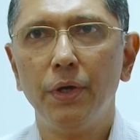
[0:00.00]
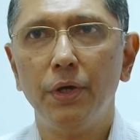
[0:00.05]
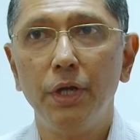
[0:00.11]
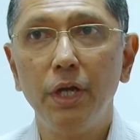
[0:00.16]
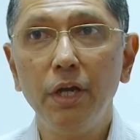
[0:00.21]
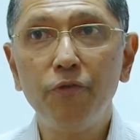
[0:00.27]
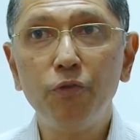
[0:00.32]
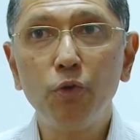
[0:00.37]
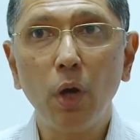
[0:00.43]

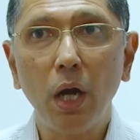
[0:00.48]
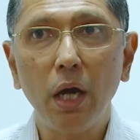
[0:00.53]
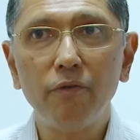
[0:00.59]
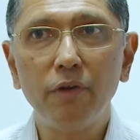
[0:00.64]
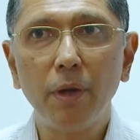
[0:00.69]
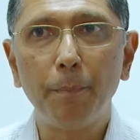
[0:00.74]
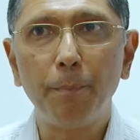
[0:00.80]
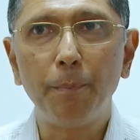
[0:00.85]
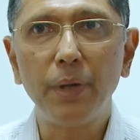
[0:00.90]
If you have
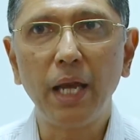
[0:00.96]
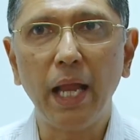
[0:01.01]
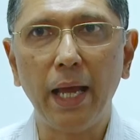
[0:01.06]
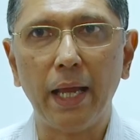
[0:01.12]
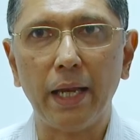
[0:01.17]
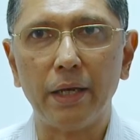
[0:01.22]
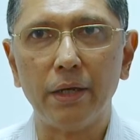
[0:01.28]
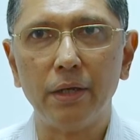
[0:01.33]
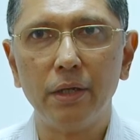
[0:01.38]
a
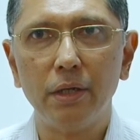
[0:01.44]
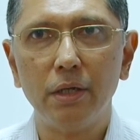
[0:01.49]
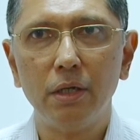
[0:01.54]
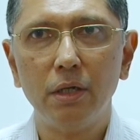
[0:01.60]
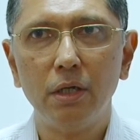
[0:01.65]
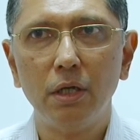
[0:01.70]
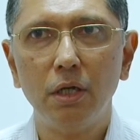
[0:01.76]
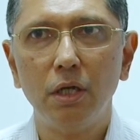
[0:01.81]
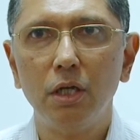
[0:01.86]
plan,
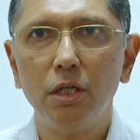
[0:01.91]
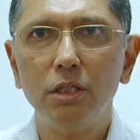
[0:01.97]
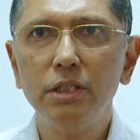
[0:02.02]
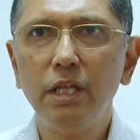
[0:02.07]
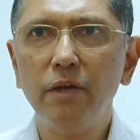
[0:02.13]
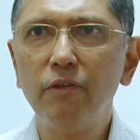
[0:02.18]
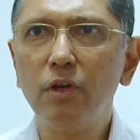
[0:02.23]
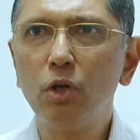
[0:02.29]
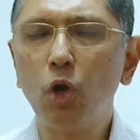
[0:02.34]

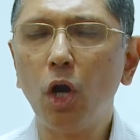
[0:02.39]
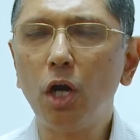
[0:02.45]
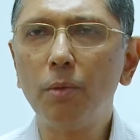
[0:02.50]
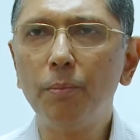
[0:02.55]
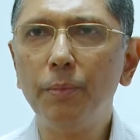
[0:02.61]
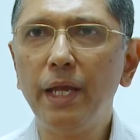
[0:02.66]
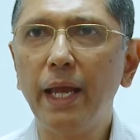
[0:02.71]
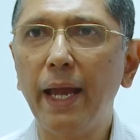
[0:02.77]
there will not be